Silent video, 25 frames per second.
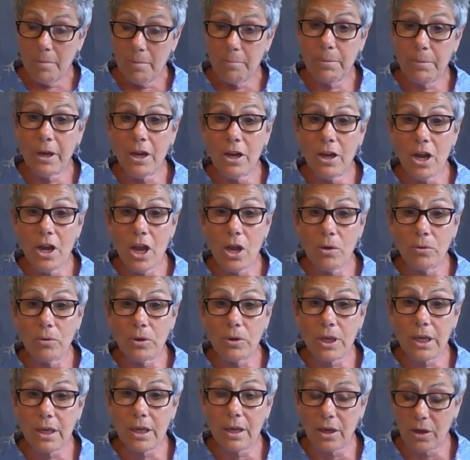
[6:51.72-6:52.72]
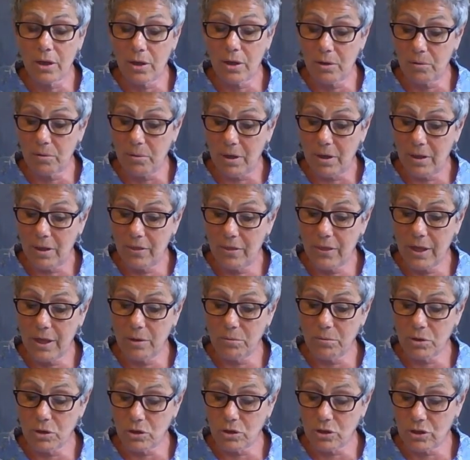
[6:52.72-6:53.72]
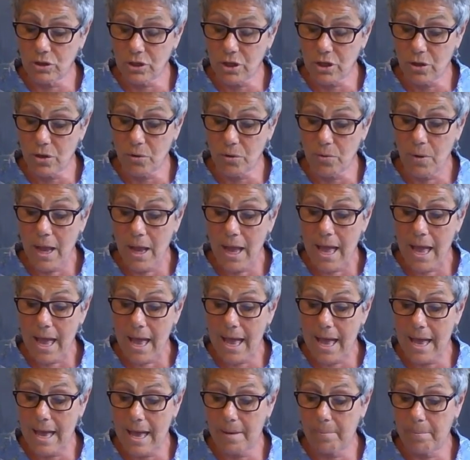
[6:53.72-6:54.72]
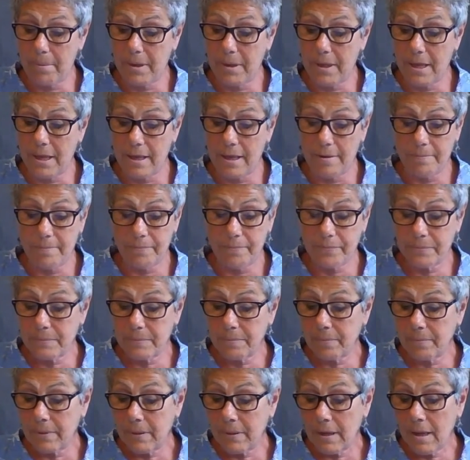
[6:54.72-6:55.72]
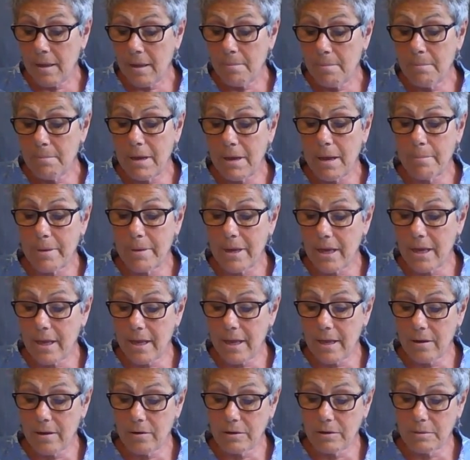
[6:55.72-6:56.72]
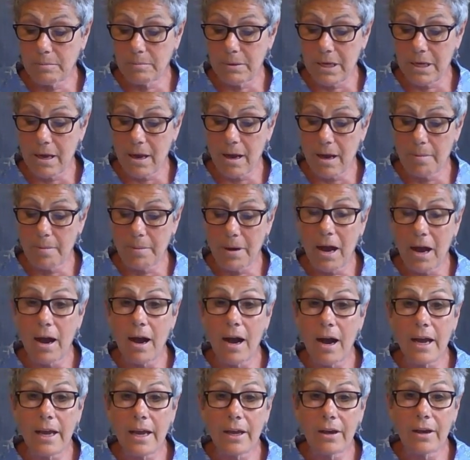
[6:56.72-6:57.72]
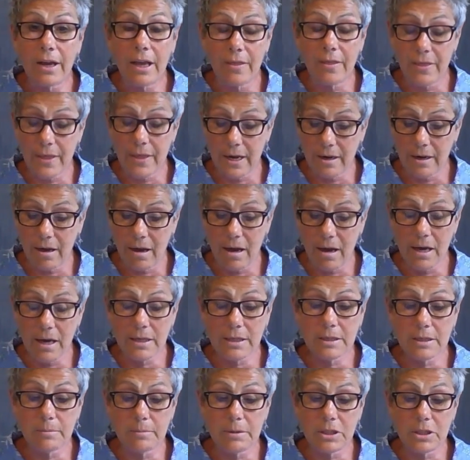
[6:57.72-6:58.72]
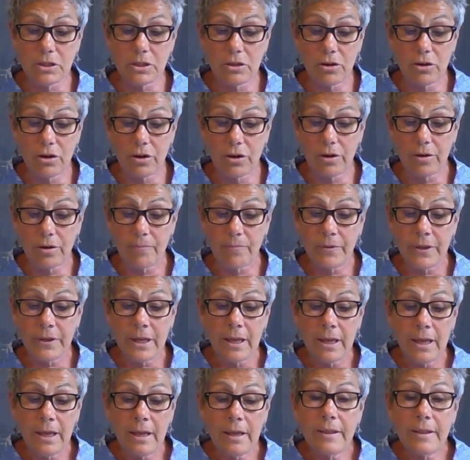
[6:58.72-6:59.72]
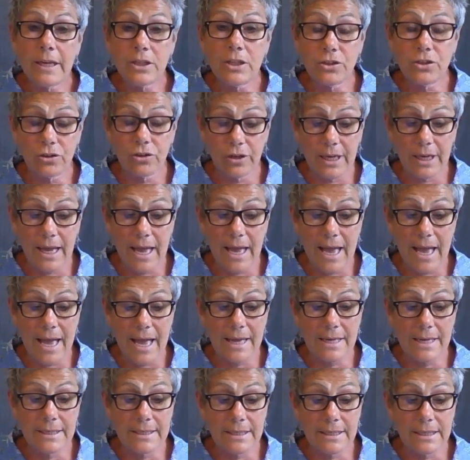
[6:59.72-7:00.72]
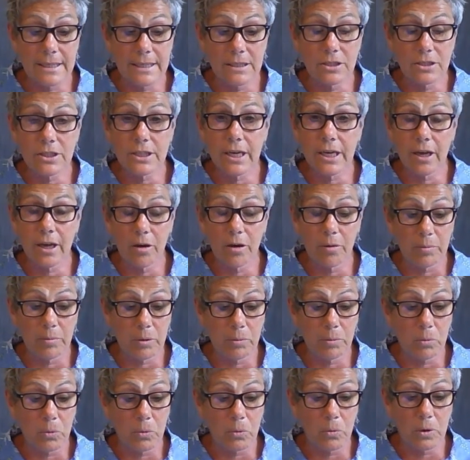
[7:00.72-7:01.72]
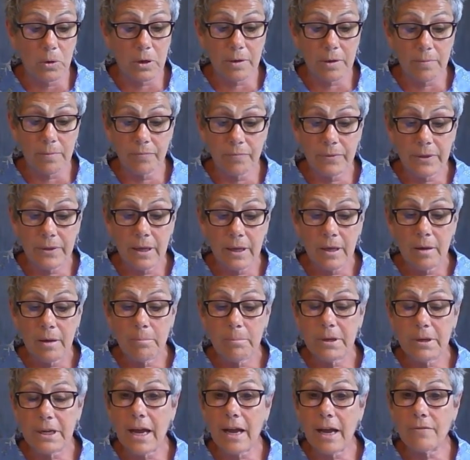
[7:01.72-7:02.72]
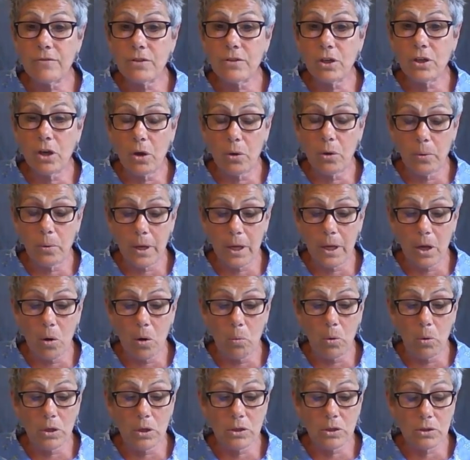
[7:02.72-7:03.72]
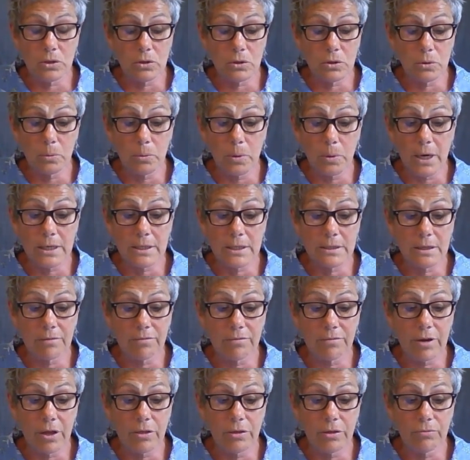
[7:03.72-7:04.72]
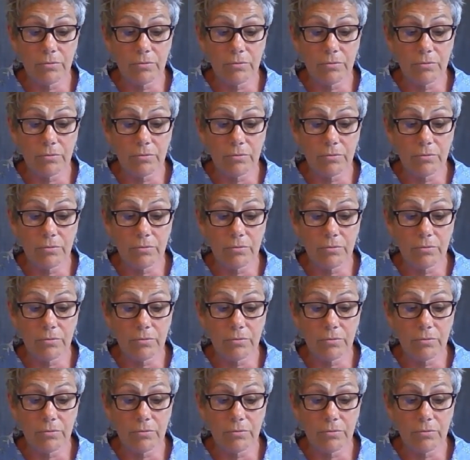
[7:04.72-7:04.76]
"Pinocchio!" They were so happy. Mamma held me up higher and then hugged me to her. They took a hand each to help me walk. But after going once or twice around